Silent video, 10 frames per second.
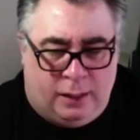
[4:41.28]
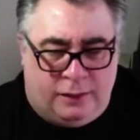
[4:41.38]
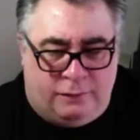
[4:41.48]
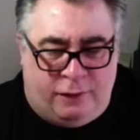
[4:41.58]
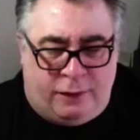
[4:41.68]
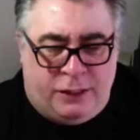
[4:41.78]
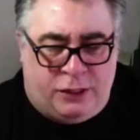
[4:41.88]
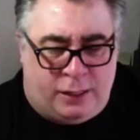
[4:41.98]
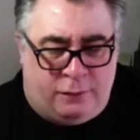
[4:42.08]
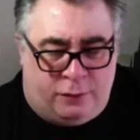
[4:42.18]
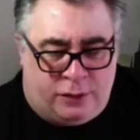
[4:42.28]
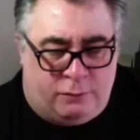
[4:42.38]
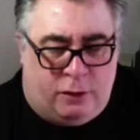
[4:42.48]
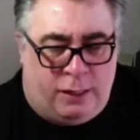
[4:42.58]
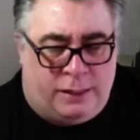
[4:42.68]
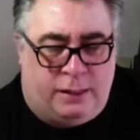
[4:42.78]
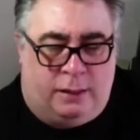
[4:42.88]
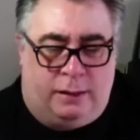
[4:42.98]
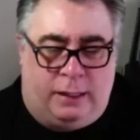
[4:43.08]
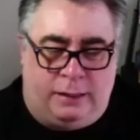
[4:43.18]
is a very generous
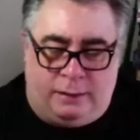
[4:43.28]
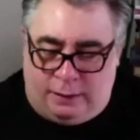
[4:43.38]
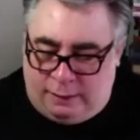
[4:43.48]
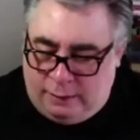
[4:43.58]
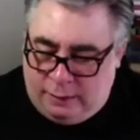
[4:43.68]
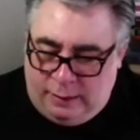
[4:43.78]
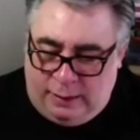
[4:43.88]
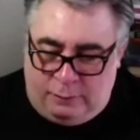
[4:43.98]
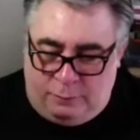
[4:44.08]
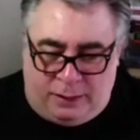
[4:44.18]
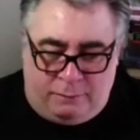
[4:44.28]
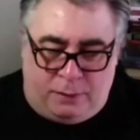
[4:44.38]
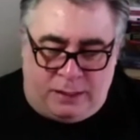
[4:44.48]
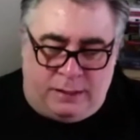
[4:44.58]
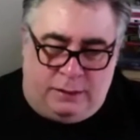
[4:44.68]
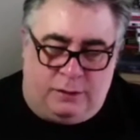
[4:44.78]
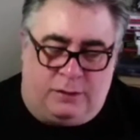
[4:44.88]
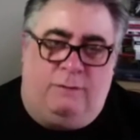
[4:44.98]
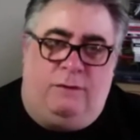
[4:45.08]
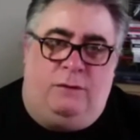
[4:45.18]
writer in that he'll basically
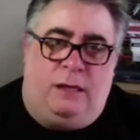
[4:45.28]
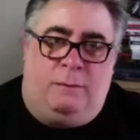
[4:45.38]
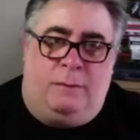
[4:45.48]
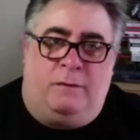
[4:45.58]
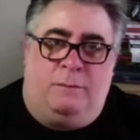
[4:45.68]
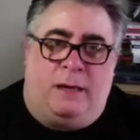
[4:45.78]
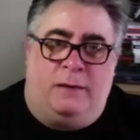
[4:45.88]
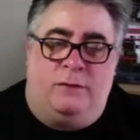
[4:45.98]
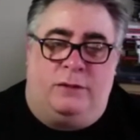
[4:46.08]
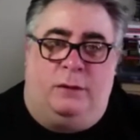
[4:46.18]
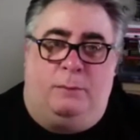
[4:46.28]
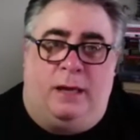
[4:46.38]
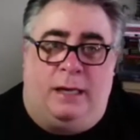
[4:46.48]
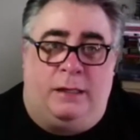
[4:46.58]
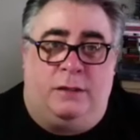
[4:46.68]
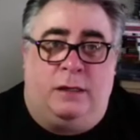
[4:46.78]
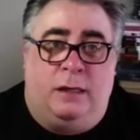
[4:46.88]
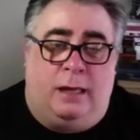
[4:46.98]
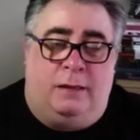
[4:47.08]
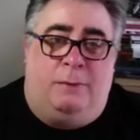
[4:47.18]
just give you the amount of panels on the page
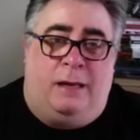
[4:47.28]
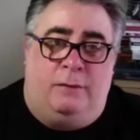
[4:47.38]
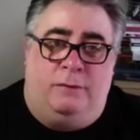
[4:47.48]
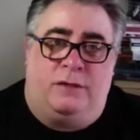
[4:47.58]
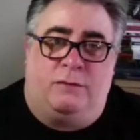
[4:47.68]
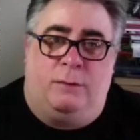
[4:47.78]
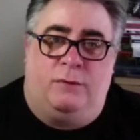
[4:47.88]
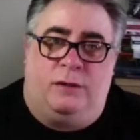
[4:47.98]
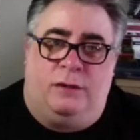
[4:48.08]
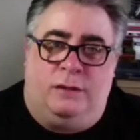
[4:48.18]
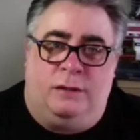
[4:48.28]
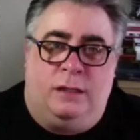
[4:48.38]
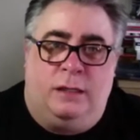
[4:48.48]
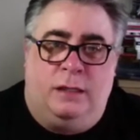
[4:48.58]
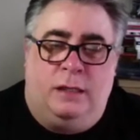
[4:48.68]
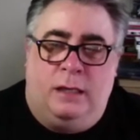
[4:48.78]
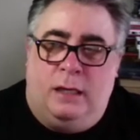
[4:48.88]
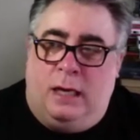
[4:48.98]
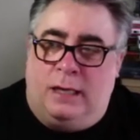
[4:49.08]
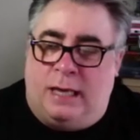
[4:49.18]
and the panel descriptions.
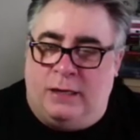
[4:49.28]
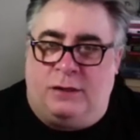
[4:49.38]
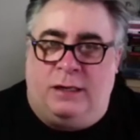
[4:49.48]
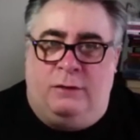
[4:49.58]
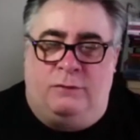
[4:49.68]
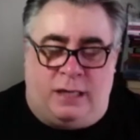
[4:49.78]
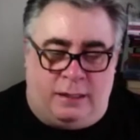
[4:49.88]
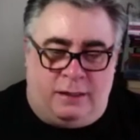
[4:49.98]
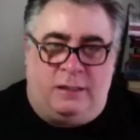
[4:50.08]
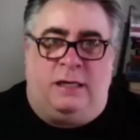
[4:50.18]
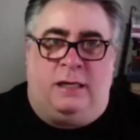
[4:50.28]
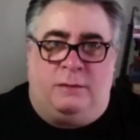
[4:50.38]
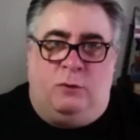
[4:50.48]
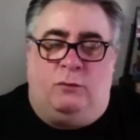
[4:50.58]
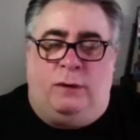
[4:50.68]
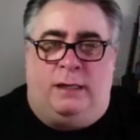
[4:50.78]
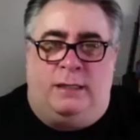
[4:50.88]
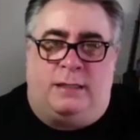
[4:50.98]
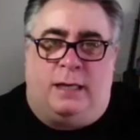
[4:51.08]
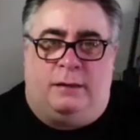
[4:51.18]
Occasionally, he'll say this needs more real
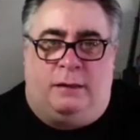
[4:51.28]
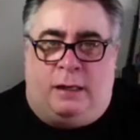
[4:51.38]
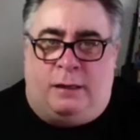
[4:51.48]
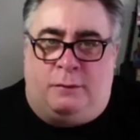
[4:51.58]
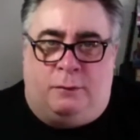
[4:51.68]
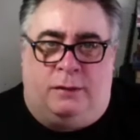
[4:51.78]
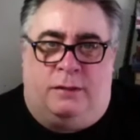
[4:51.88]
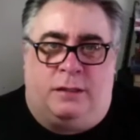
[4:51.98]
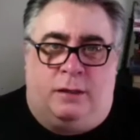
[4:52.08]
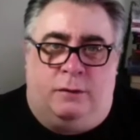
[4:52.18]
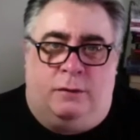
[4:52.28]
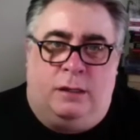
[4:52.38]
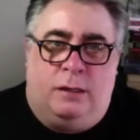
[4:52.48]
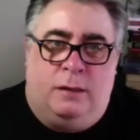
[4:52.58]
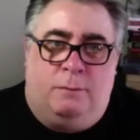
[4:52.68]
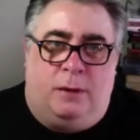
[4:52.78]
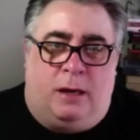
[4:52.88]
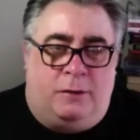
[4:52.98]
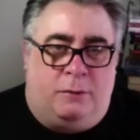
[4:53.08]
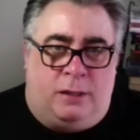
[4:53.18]
estate than the other ones do, but
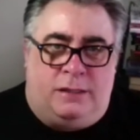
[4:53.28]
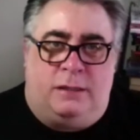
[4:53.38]
otherwise,